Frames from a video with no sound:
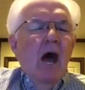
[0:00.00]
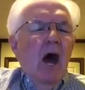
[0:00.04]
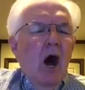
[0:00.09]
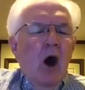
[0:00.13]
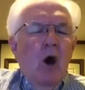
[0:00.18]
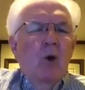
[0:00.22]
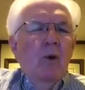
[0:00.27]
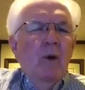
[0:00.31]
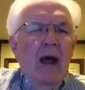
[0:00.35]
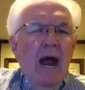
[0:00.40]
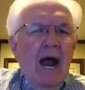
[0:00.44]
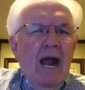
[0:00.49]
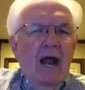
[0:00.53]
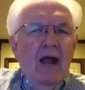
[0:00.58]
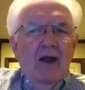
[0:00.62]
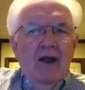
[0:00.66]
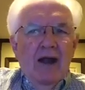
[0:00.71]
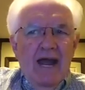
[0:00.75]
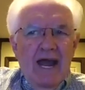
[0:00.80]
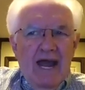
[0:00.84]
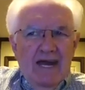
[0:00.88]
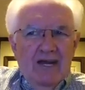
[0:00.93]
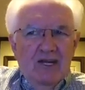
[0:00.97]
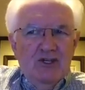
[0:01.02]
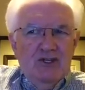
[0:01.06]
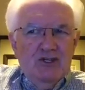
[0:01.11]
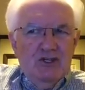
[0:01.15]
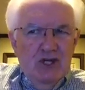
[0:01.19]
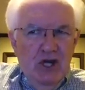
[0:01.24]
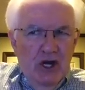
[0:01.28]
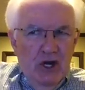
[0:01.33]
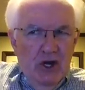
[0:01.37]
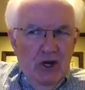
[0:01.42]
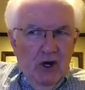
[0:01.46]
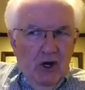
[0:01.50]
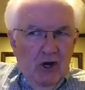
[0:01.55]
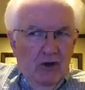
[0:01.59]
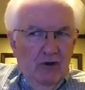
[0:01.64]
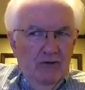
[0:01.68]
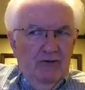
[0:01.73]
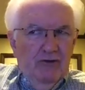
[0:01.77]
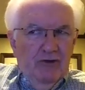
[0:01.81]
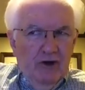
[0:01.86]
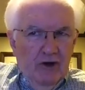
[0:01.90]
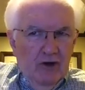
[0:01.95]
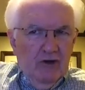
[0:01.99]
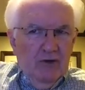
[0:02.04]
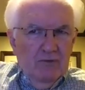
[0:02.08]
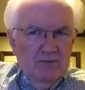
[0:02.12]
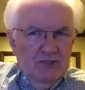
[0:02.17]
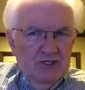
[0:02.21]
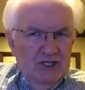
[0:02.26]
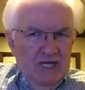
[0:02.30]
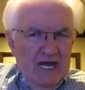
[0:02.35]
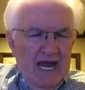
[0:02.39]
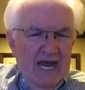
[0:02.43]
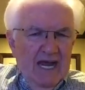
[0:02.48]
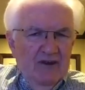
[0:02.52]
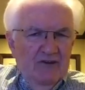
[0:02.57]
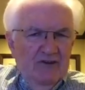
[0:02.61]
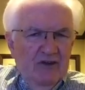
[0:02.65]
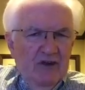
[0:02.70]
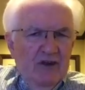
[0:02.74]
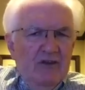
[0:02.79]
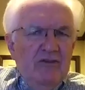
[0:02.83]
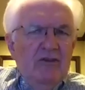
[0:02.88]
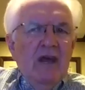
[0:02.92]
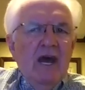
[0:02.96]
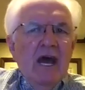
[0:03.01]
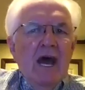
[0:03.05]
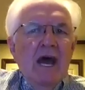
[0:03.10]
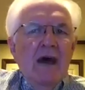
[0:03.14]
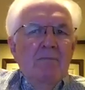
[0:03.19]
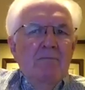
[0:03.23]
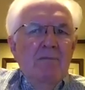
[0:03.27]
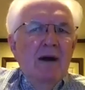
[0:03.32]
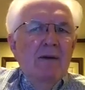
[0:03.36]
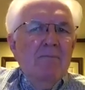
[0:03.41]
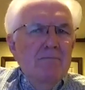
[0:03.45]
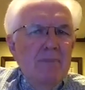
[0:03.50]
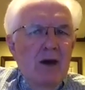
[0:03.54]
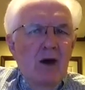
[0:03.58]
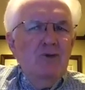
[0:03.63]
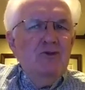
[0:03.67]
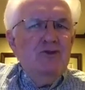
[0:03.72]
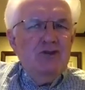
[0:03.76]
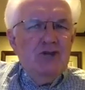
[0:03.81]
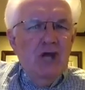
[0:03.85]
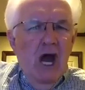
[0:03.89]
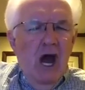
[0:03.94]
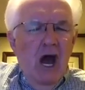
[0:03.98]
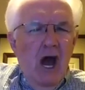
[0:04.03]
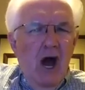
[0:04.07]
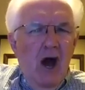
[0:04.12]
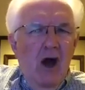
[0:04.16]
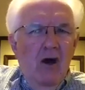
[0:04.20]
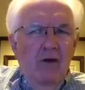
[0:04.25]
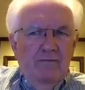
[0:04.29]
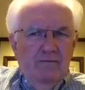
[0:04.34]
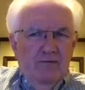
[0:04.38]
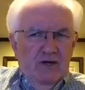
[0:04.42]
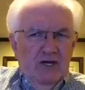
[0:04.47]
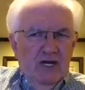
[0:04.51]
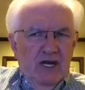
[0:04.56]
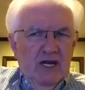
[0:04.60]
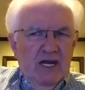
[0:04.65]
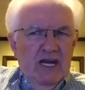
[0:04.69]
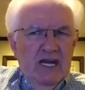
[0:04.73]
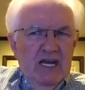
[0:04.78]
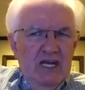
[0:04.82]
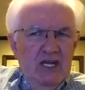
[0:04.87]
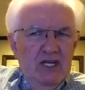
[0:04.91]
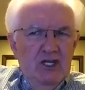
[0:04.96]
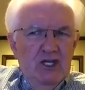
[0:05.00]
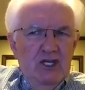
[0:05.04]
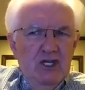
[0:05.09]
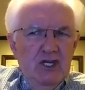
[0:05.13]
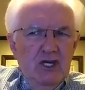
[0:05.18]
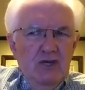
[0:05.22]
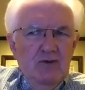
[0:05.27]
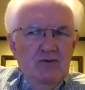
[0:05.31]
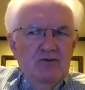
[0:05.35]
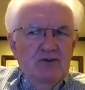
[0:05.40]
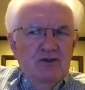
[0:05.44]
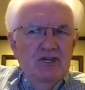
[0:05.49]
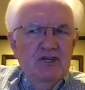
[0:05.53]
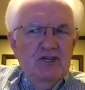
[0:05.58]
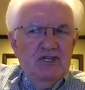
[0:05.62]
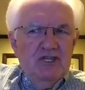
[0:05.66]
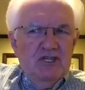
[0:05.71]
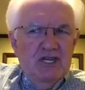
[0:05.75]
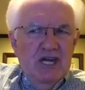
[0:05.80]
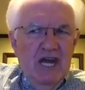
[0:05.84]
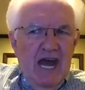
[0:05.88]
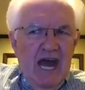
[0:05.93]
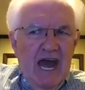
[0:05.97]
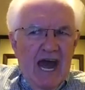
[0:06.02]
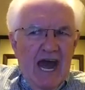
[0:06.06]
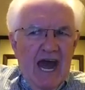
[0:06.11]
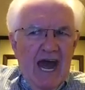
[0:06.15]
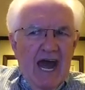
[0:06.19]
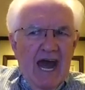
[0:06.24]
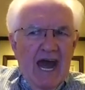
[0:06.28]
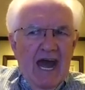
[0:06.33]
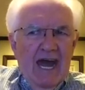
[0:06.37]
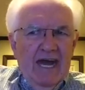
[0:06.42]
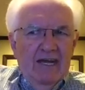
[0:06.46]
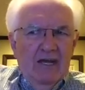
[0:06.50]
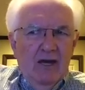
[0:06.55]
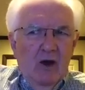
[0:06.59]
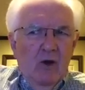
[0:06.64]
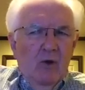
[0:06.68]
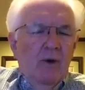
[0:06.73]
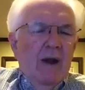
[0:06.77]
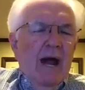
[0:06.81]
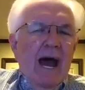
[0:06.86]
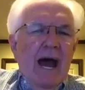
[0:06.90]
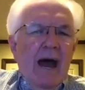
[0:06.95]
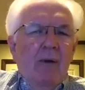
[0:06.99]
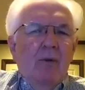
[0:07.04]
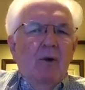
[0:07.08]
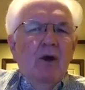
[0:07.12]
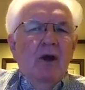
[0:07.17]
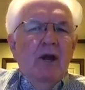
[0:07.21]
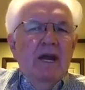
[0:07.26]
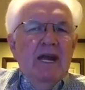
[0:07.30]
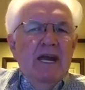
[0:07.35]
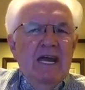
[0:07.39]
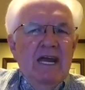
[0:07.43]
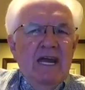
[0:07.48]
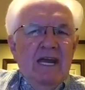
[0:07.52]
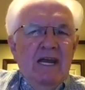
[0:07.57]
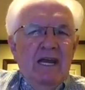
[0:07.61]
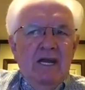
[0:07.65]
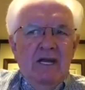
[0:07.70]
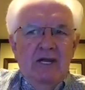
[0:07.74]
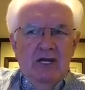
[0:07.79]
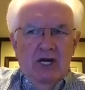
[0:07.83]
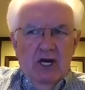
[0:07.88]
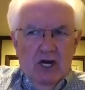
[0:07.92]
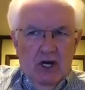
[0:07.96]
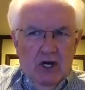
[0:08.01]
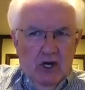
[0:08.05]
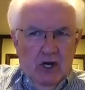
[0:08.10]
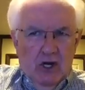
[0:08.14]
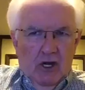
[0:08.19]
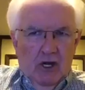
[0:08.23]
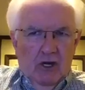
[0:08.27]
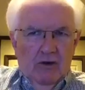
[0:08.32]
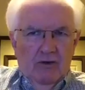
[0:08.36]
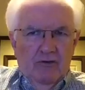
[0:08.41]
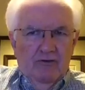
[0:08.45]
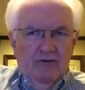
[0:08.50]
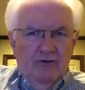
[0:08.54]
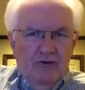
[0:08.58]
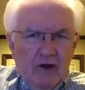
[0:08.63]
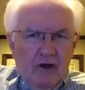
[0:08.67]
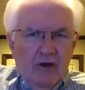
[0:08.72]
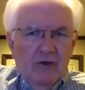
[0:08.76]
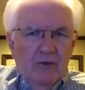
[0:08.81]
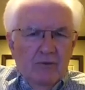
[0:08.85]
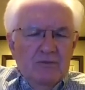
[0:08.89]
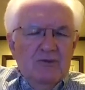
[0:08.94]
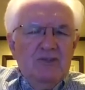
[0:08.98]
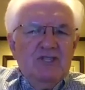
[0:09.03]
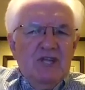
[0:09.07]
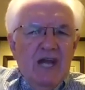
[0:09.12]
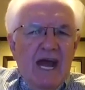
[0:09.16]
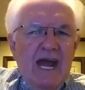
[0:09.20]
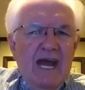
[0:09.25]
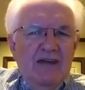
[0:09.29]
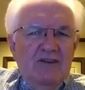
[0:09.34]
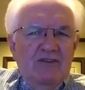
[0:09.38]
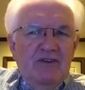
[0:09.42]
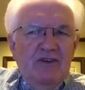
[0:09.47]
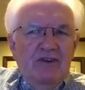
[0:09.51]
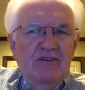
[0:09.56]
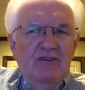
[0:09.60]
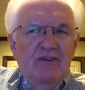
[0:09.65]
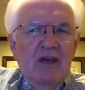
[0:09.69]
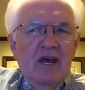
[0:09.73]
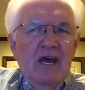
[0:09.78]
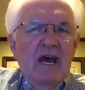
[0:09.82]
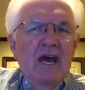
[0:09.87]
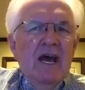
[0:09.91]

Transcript: on our external circumstances, but most often He chooses to act on our internal circumstances.